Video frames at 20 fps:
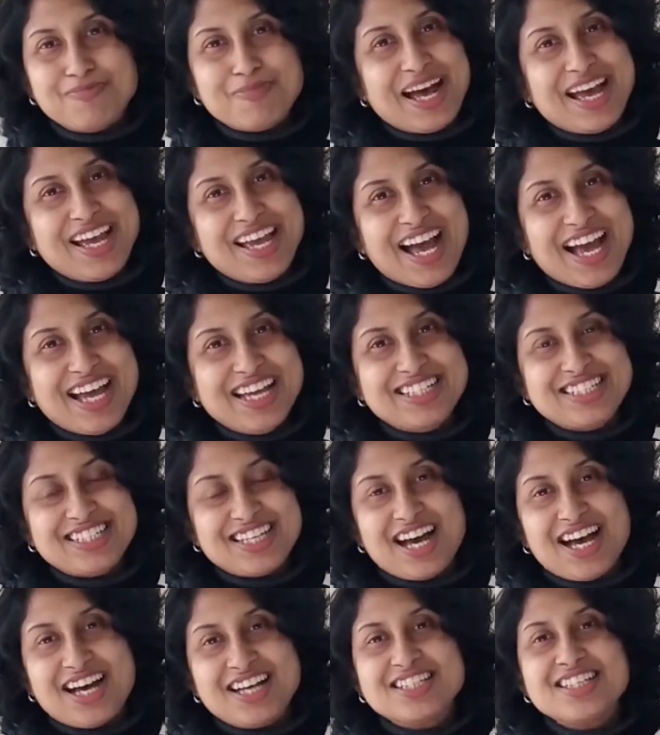my
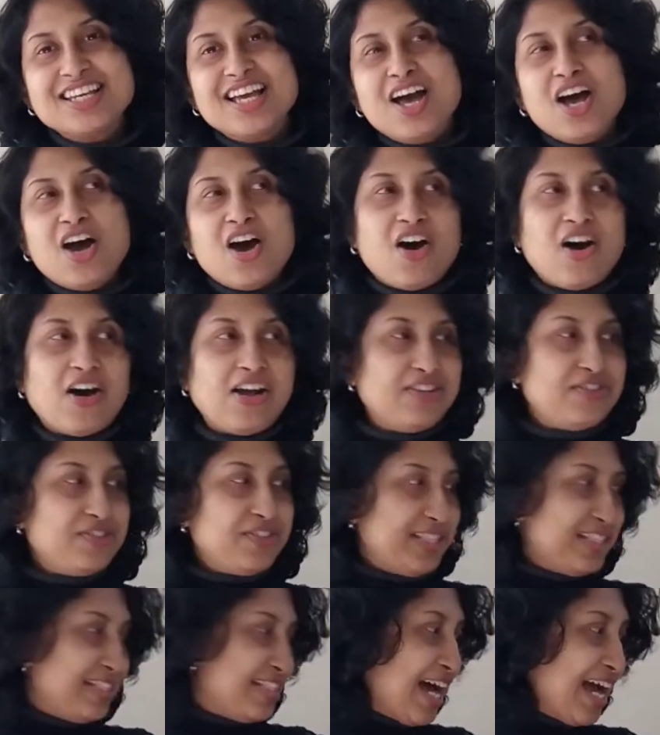ideas on
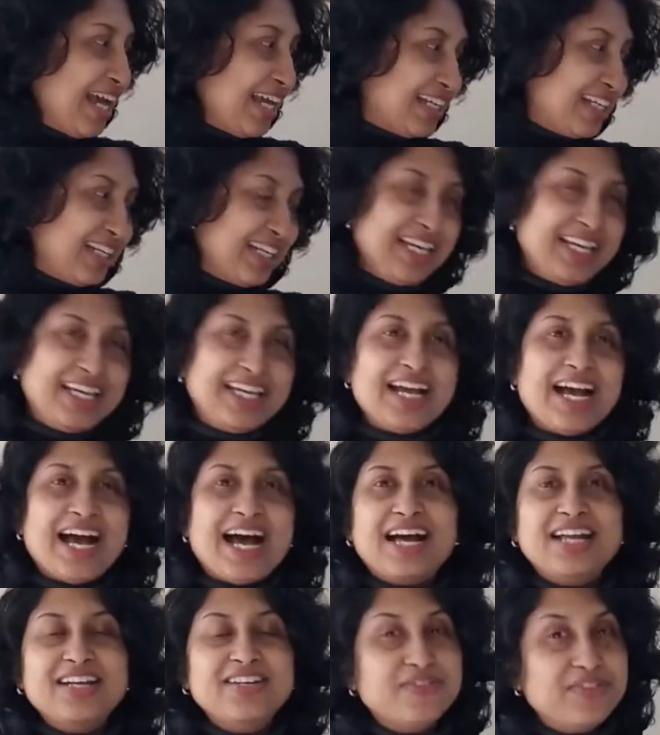recycling
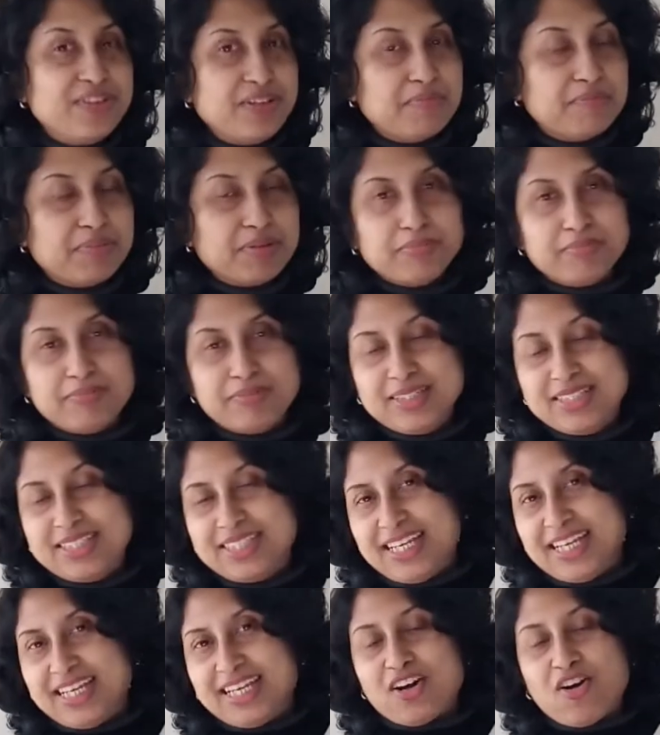and
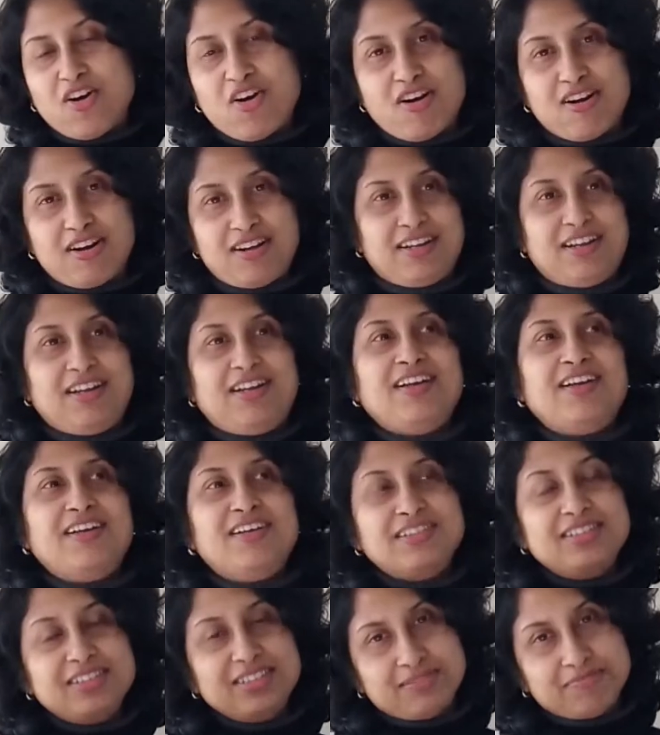repurposing, or
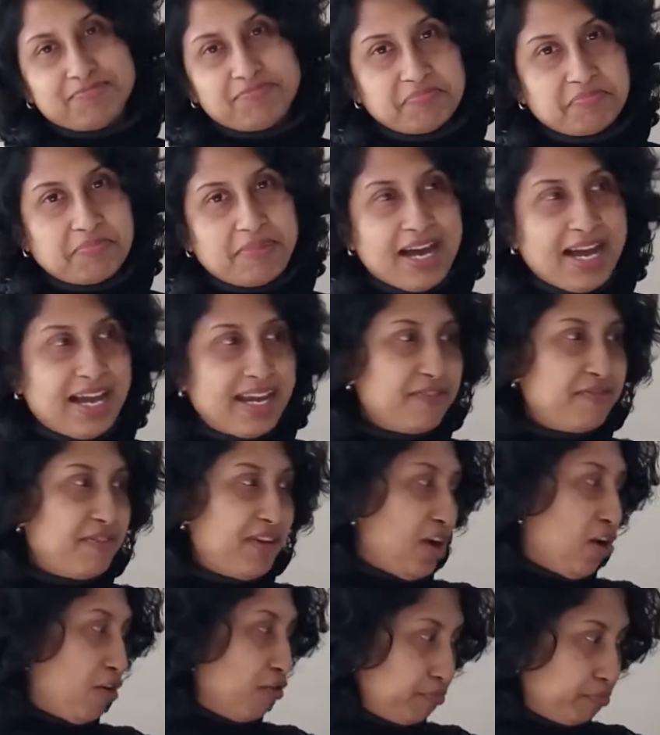my
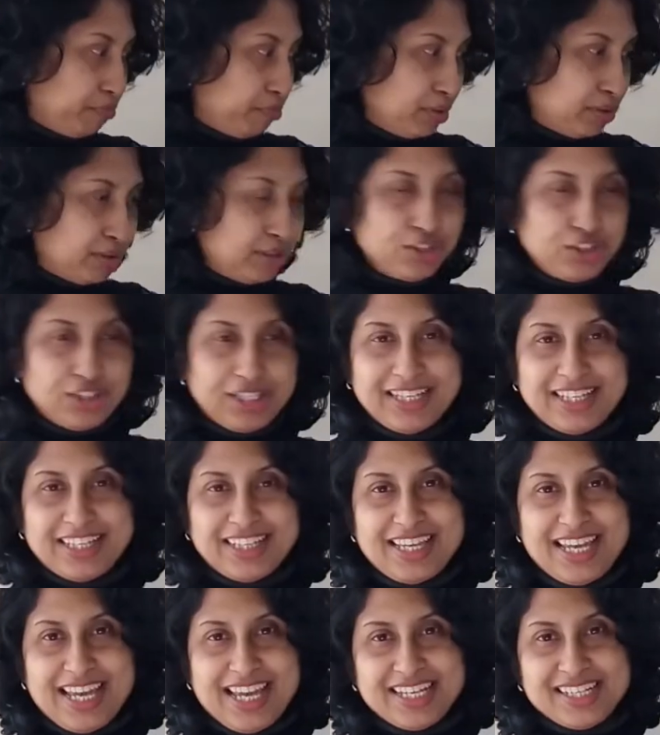way of purging
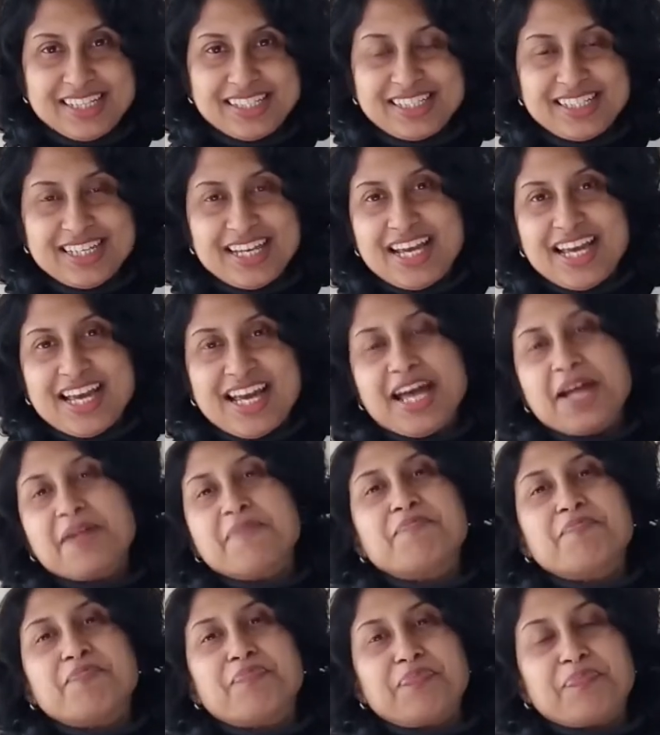things.
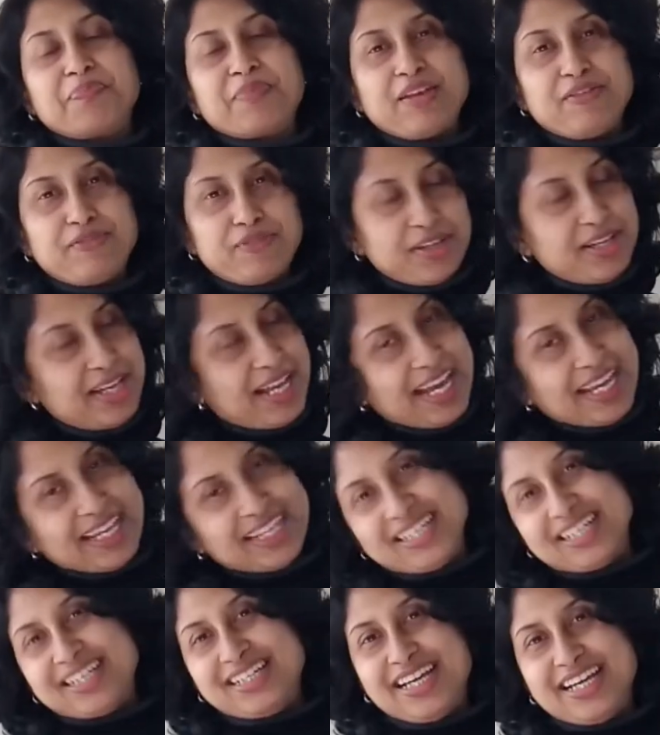If you
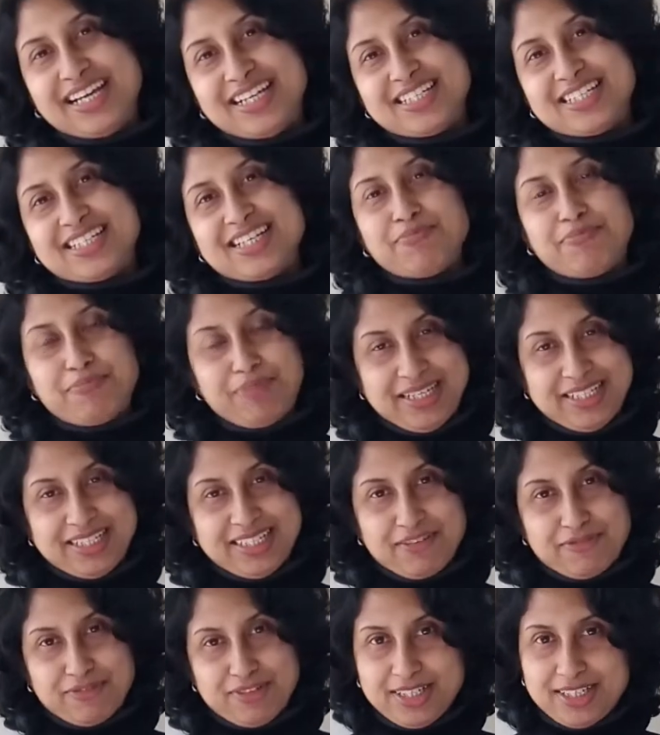like it, please
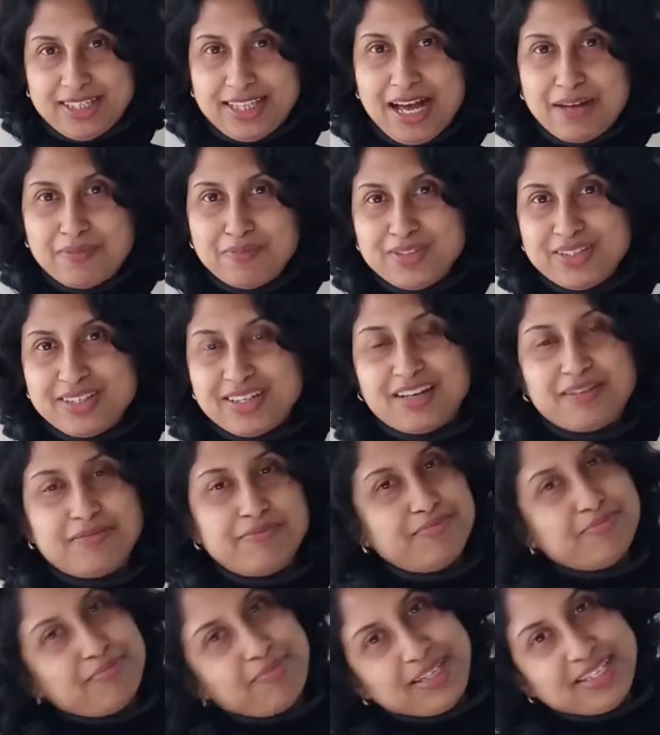give it a thumbs
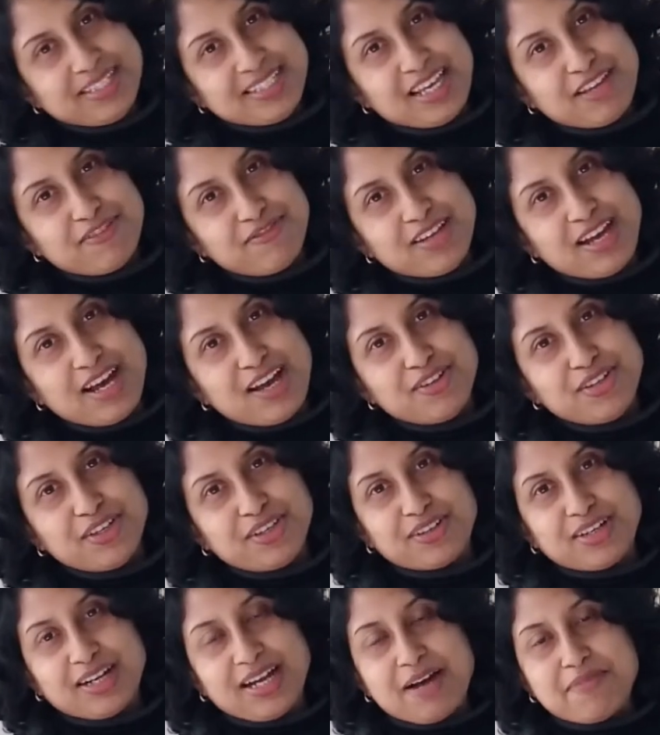up. Please give down
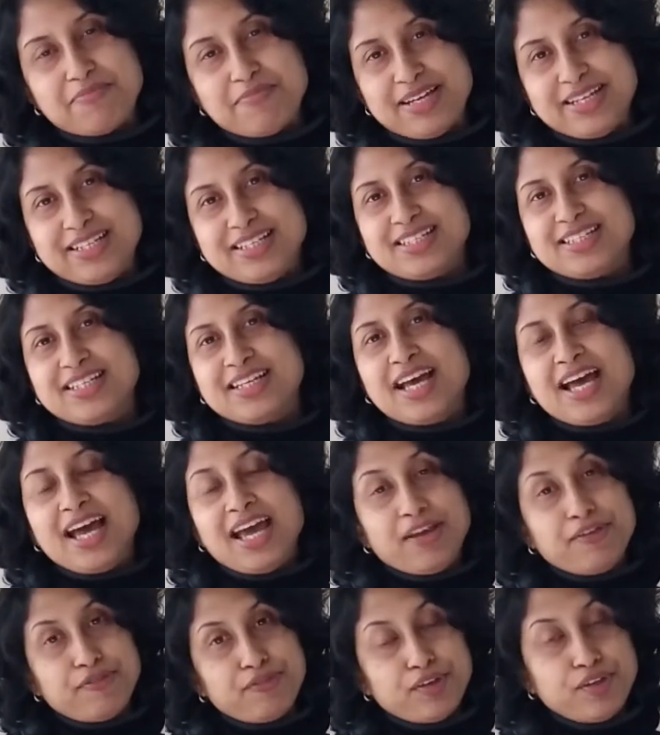your comments.
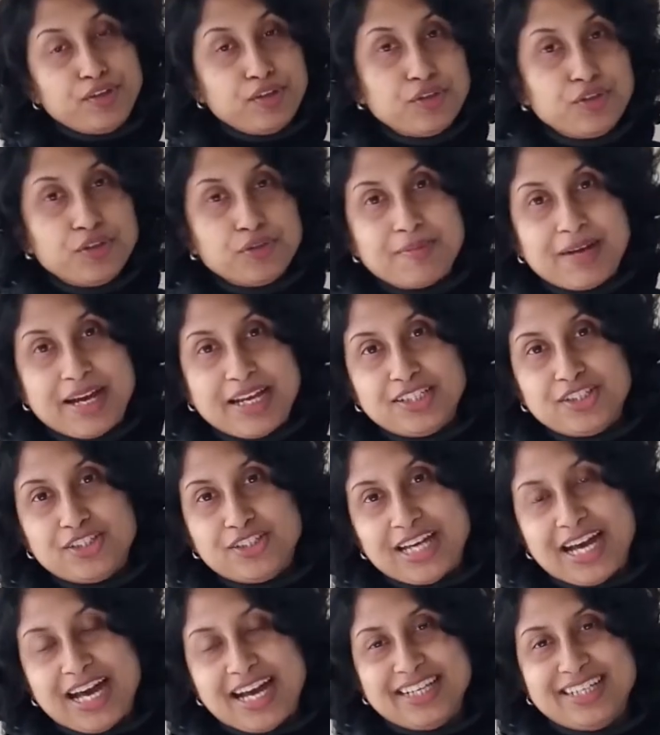If you're new to my
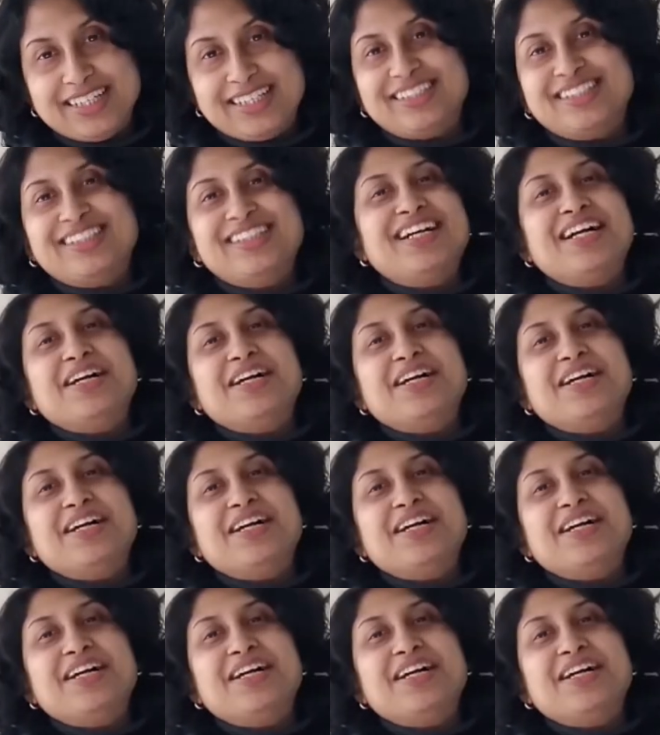channel,